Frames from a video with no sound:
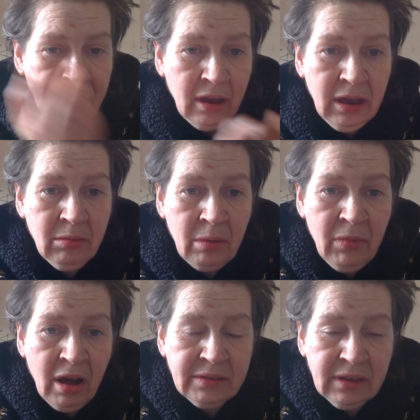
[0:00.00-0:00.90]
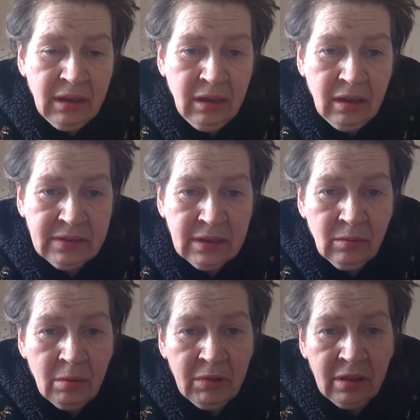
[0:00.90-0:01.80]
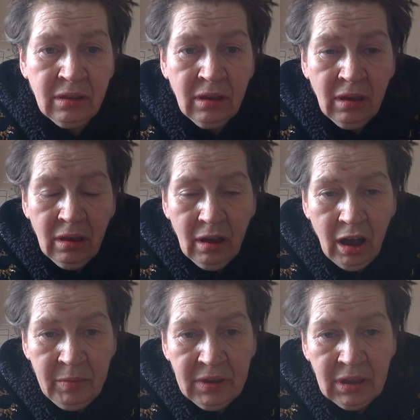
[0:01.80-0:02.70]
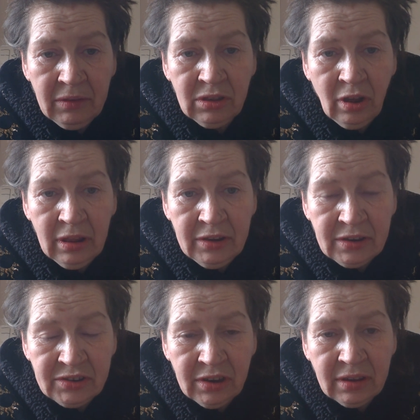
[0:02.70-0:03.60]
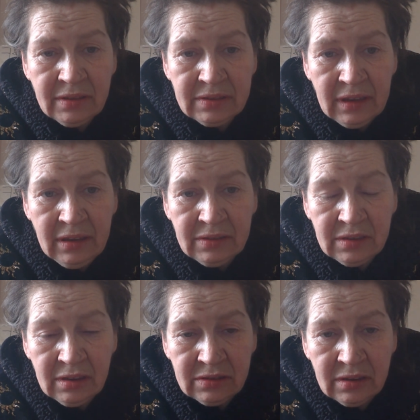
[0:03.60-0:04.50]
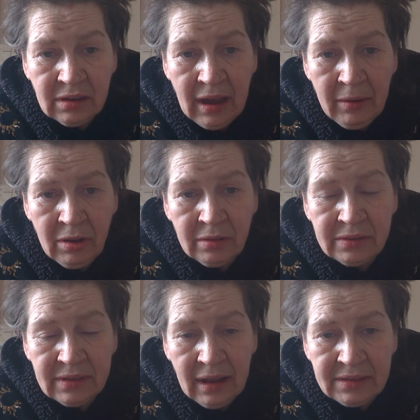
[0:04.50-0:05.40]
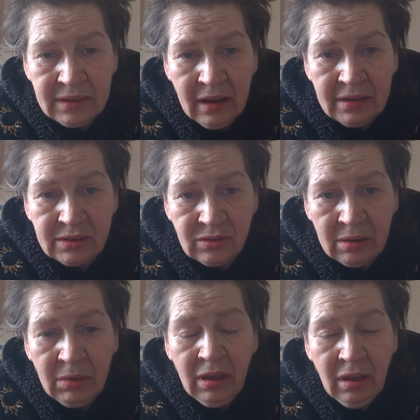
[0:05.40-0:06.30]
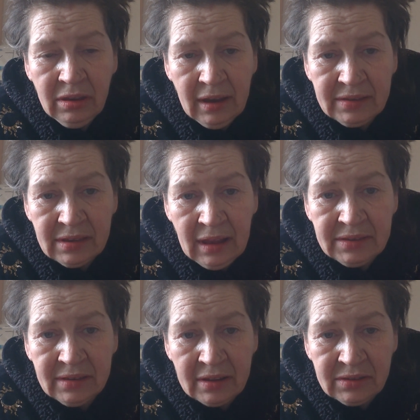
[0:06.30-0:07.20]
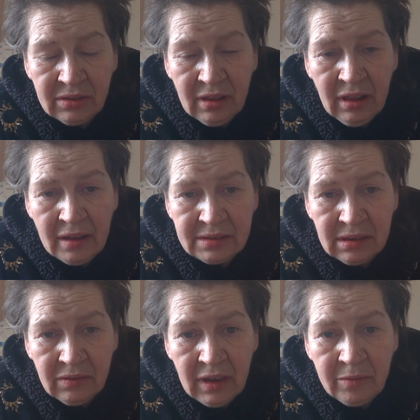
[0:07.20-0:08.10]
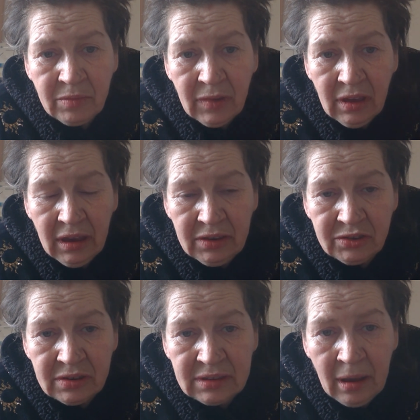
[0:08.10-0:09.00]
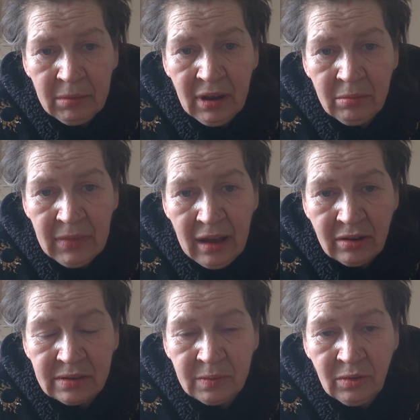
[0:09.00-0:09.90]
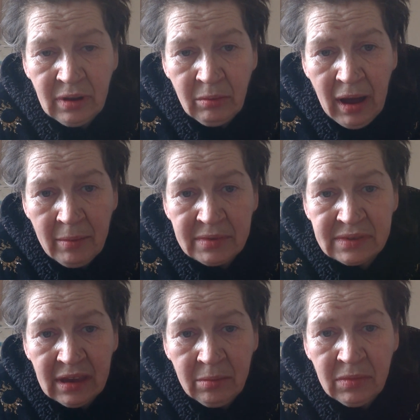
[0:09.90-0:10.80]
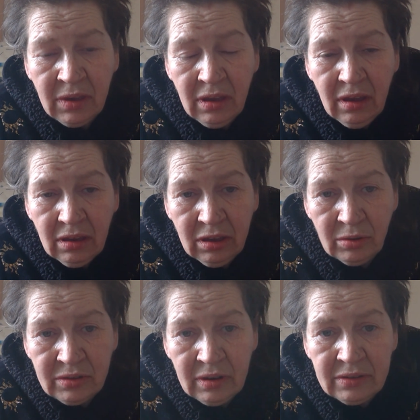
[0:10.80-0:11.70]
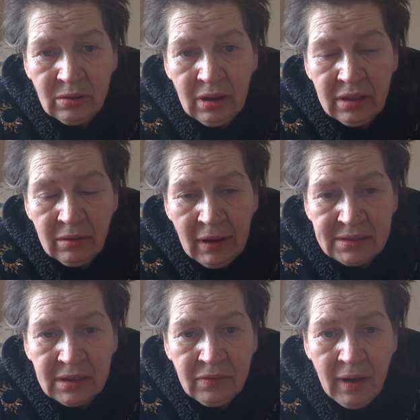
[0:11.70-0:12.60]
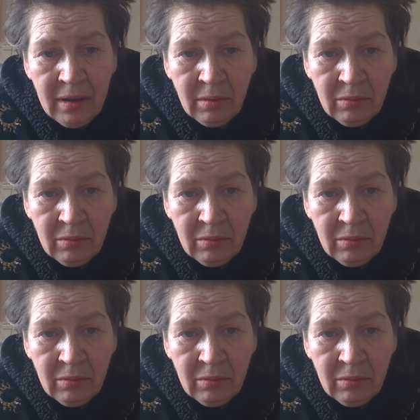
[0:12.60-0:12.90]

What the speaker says: you know Imam Mahdi, it's the woman. I've been given knowledge, as you can see, to carry on Selassie I's dream. Yeah, Selassie I took the last of it. He's just coming up now, because we all know what happens to him. Killed on the toilet, the Rastafari